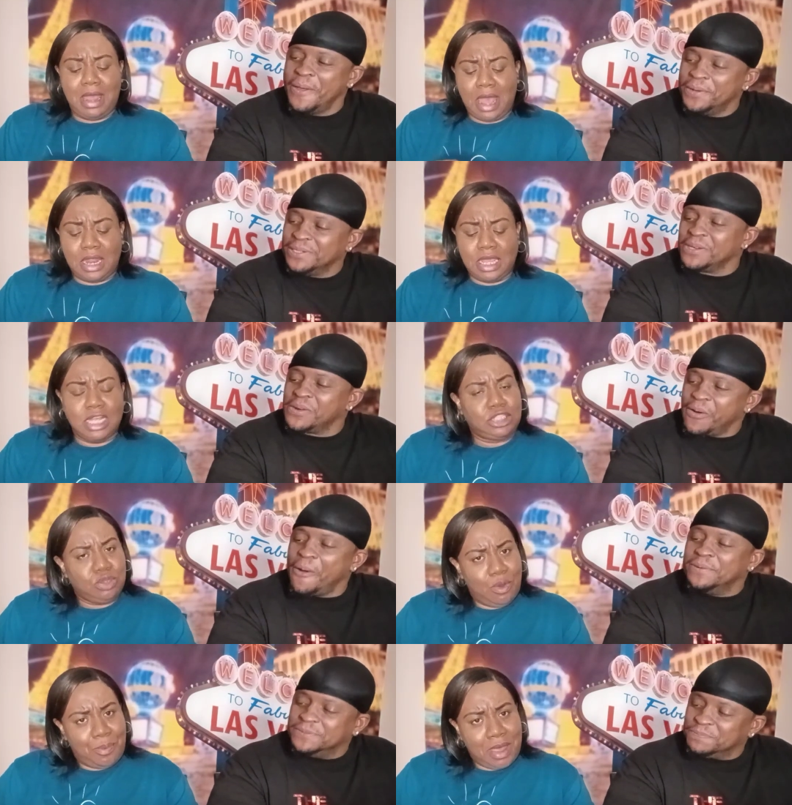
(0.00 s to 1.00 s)
Speaker 1: I gotta
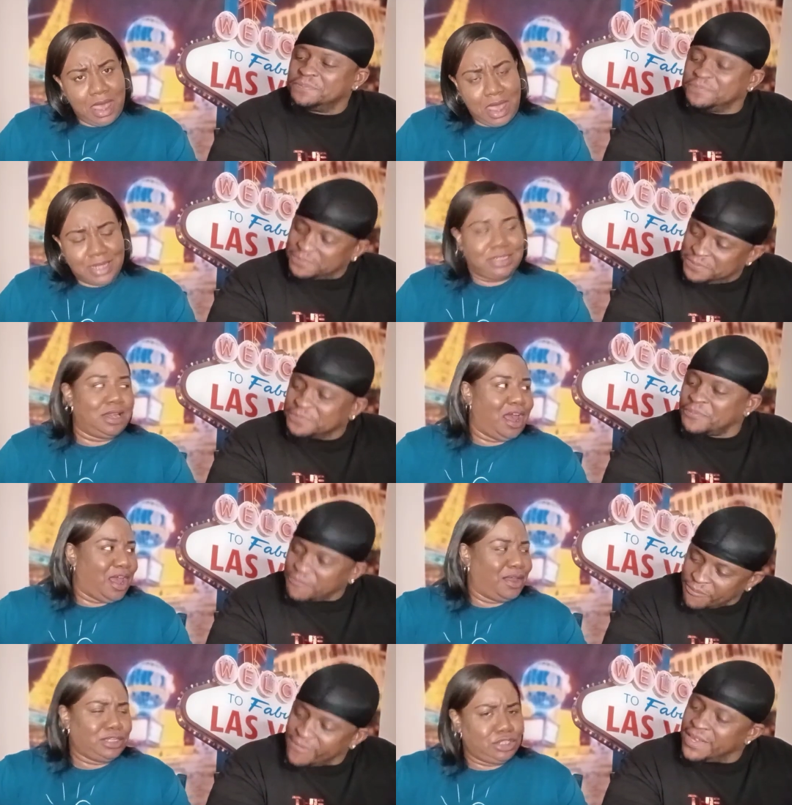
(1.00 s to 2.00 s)

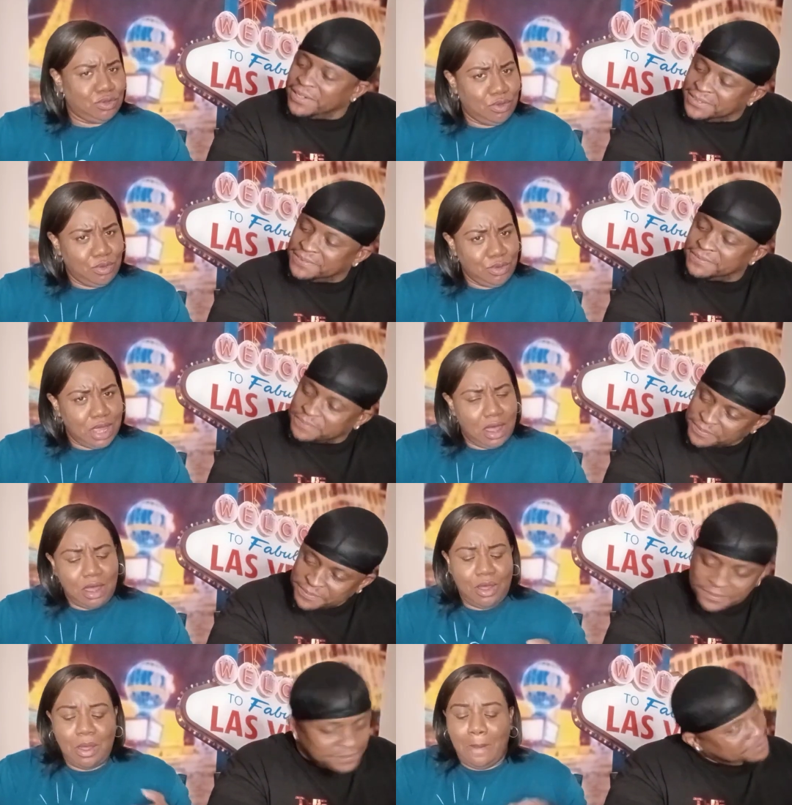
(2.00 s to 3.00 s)
eat two pigs, like two
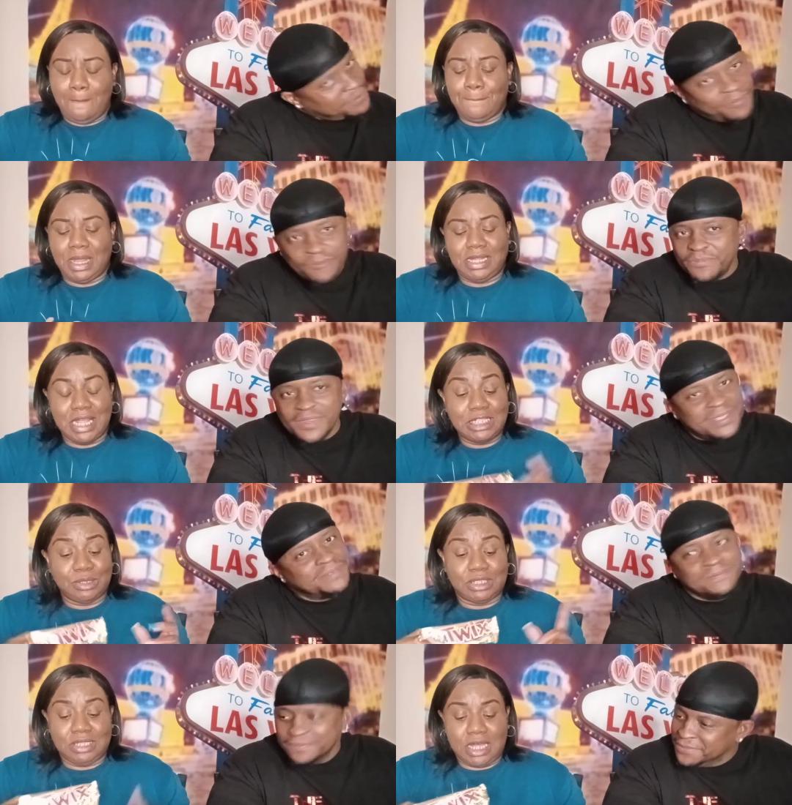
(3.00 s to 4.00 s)
y'all. But
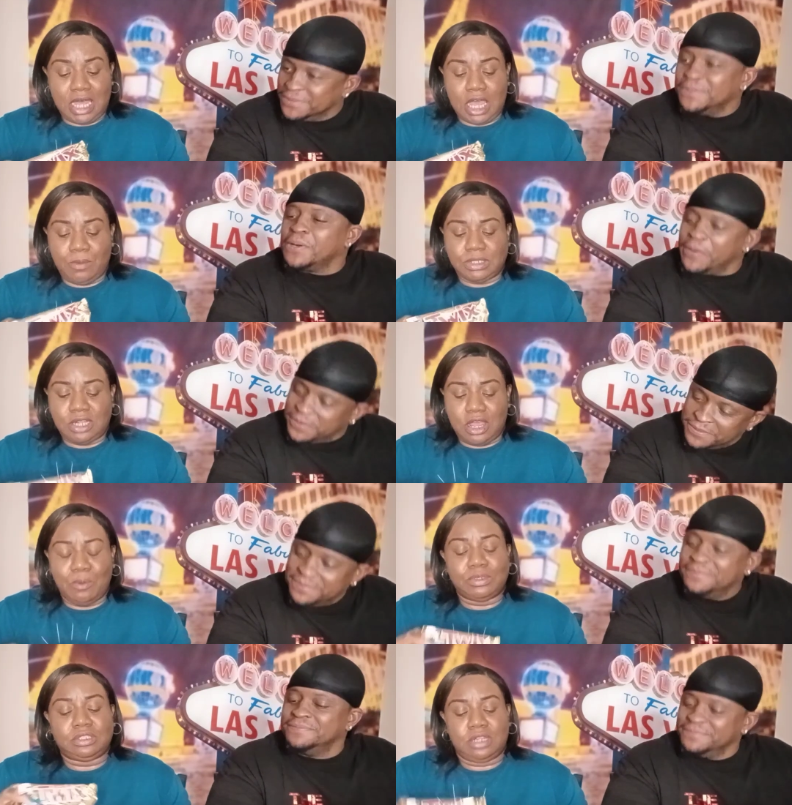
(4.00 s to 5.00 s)
this is good. It was,
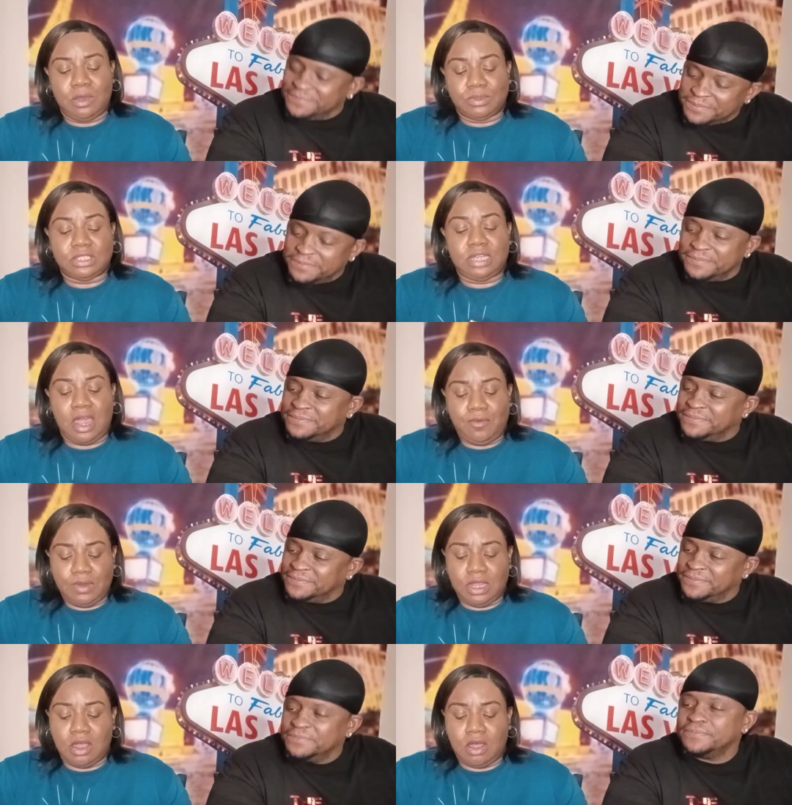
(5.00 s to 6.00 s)
it was, it was
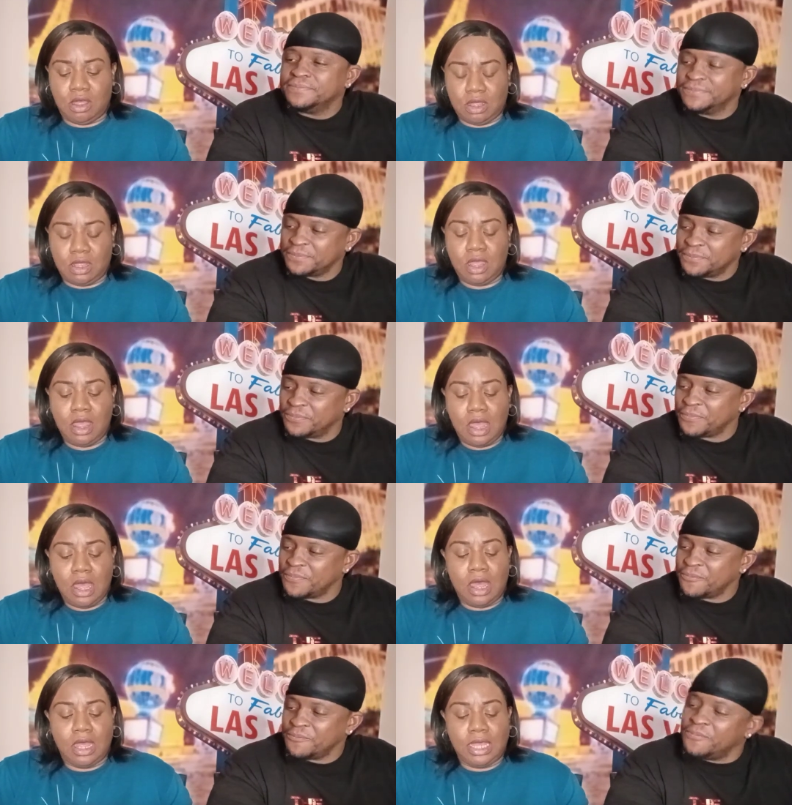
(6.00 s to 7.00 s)
definitely a. a
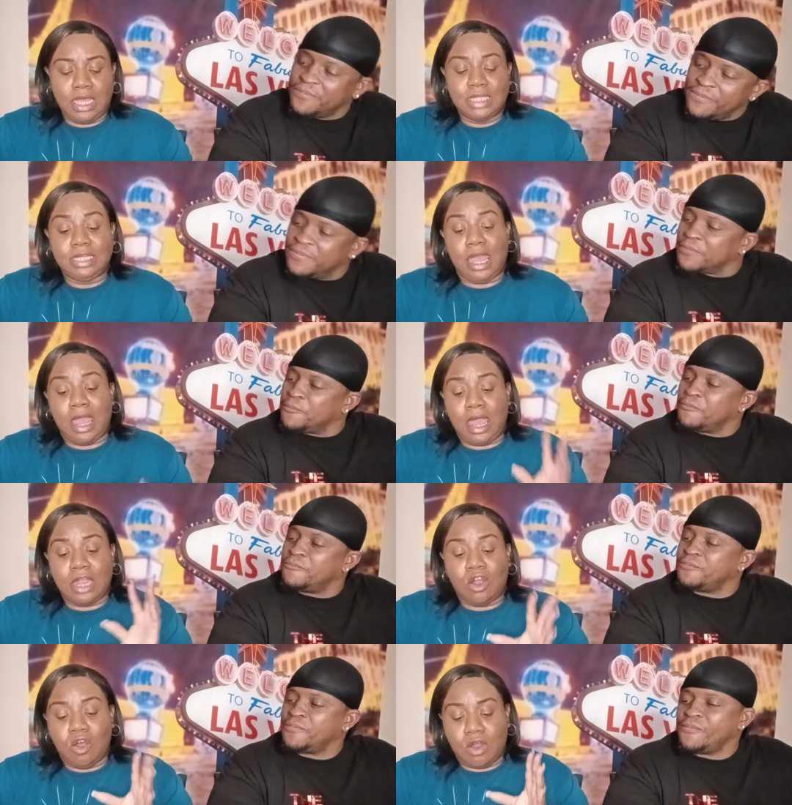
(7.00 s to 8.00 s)
easy
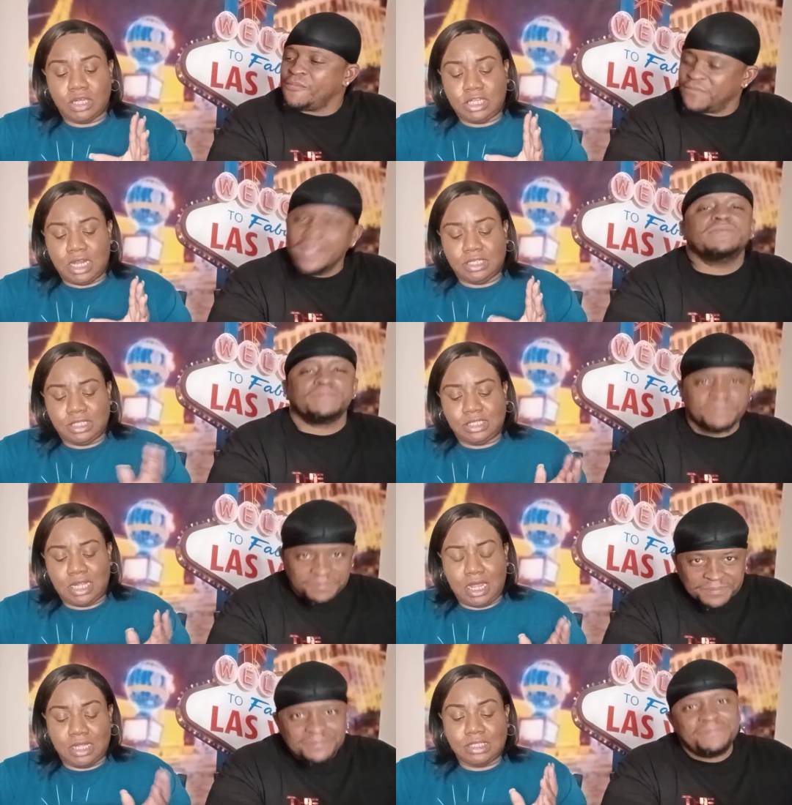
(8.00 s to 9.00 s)
and hard challenge at the
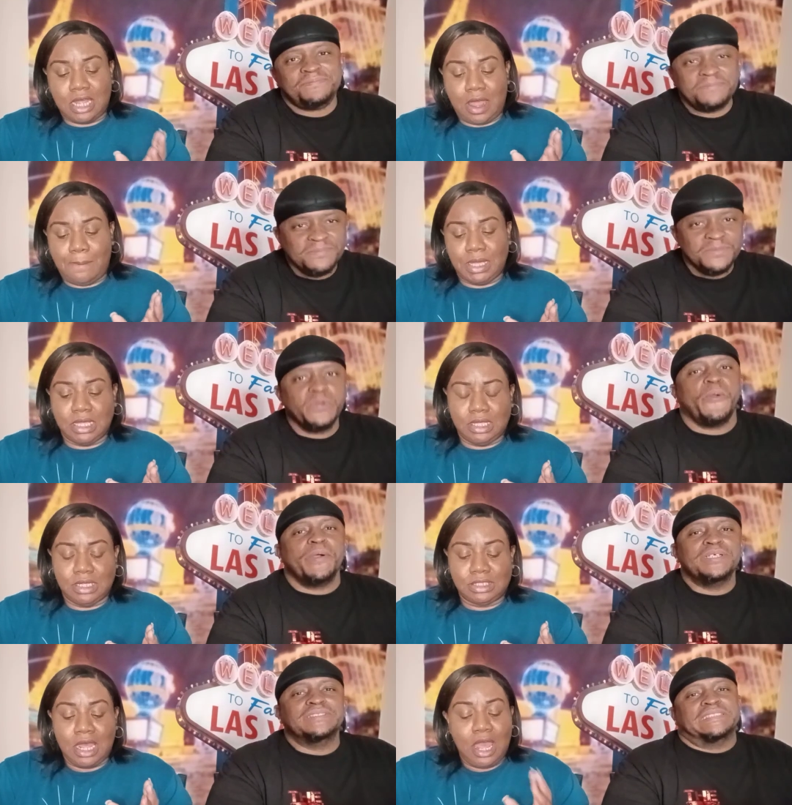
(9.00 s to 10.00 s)
same time
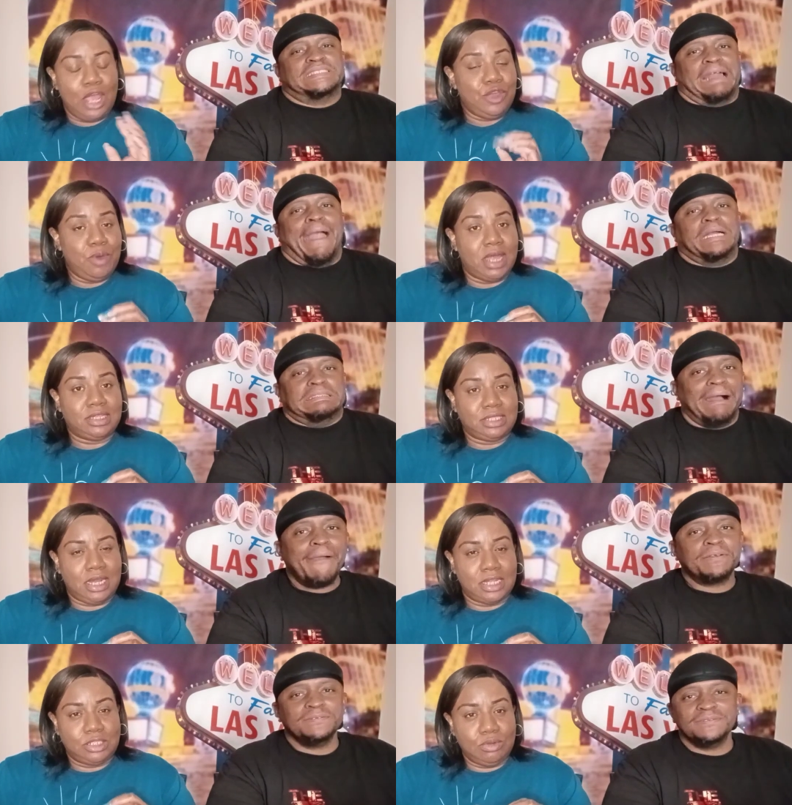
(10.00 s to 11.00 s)
because you have to
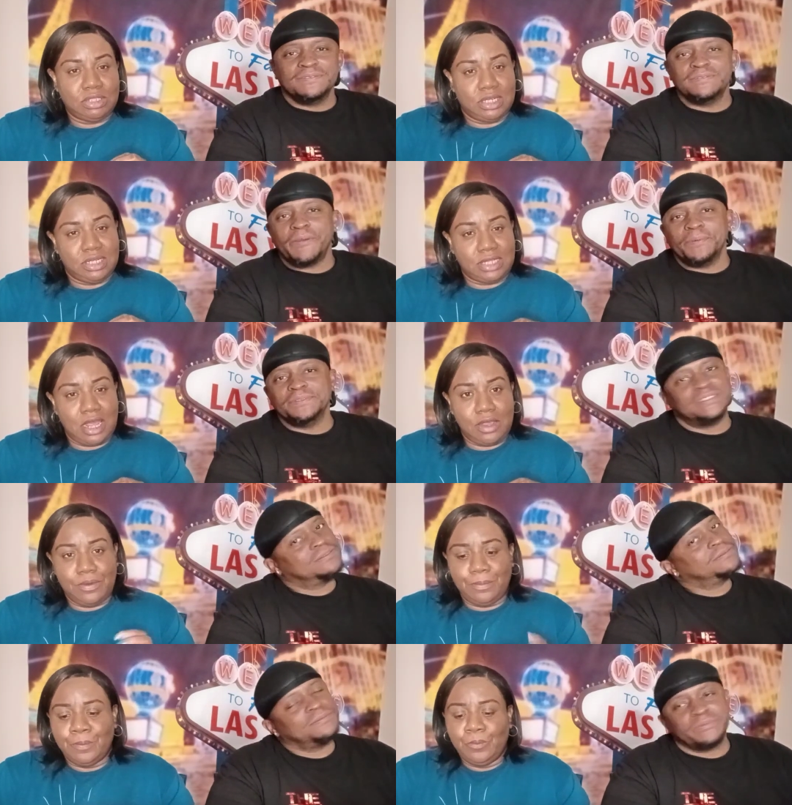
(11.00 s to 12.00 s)
say that twisted and
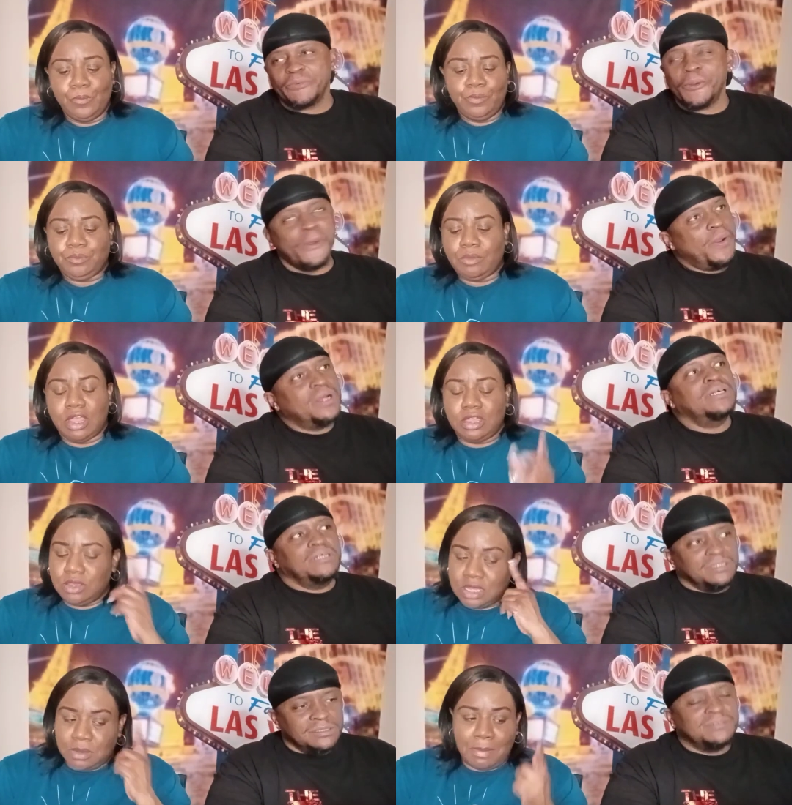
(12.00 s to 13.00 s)
tangled. And
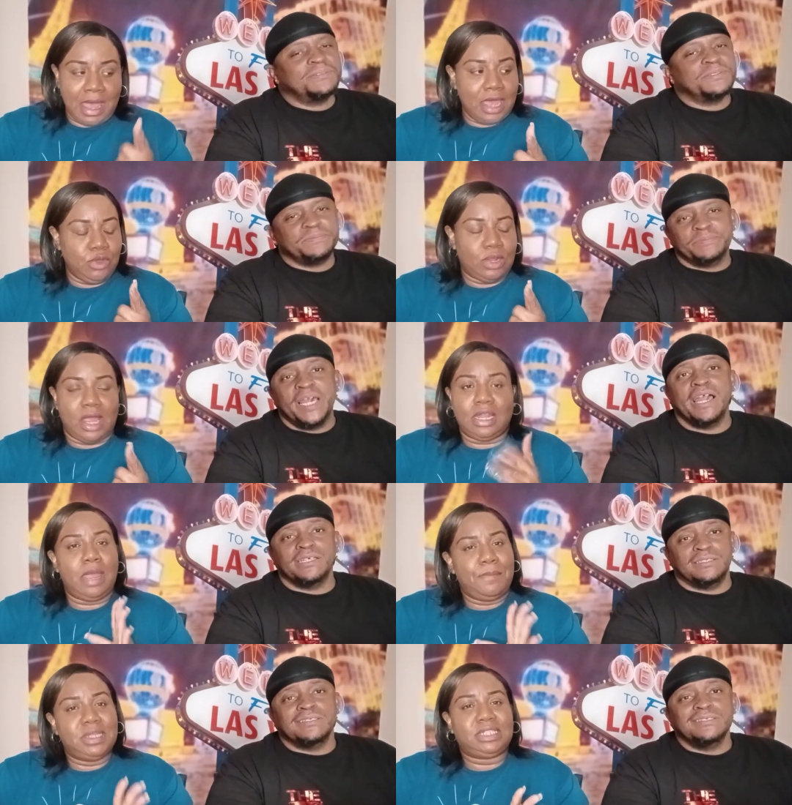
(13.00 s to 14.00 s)
you your mad, you like, Man.